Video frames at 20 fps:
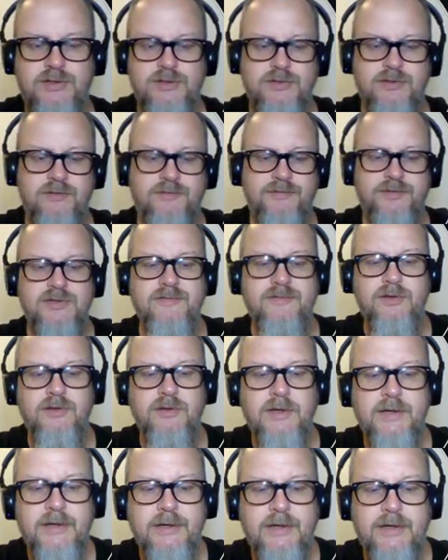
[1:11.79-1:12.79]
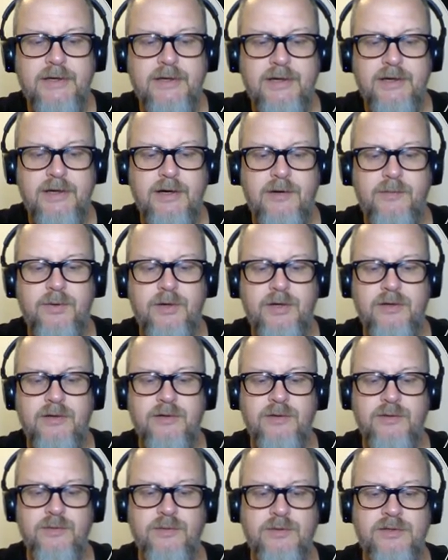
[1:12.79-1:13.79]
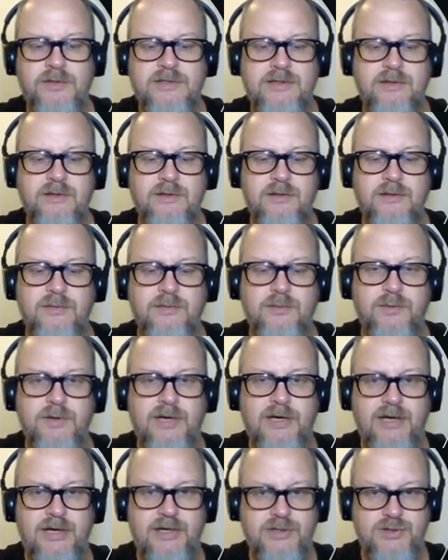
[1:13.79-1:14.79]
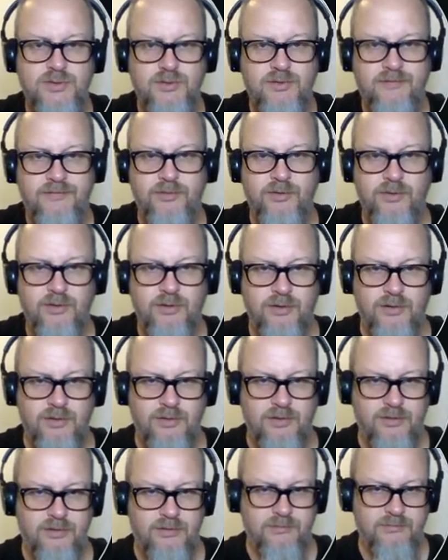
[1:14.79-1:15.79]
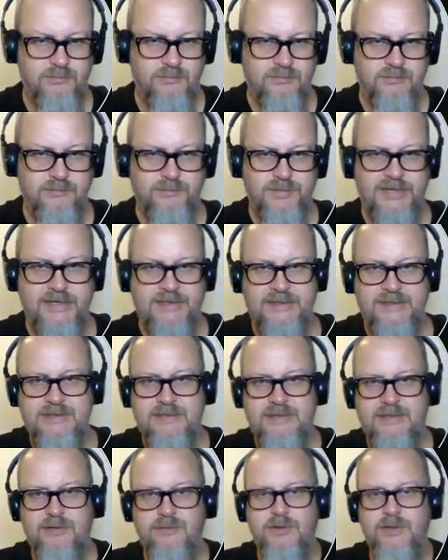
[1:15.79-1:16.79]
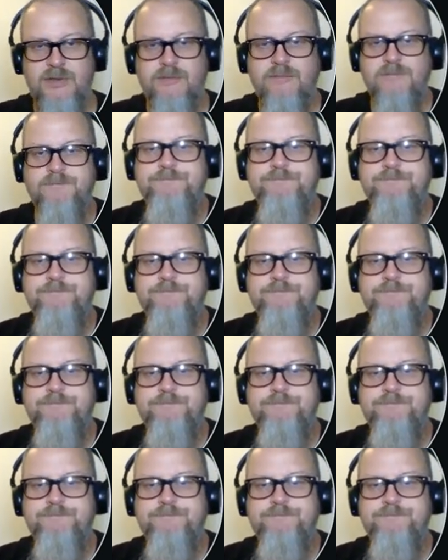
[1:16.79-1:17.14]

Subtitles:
So first of all, what I'm going to do is I'm going to do a short form practice. There we go.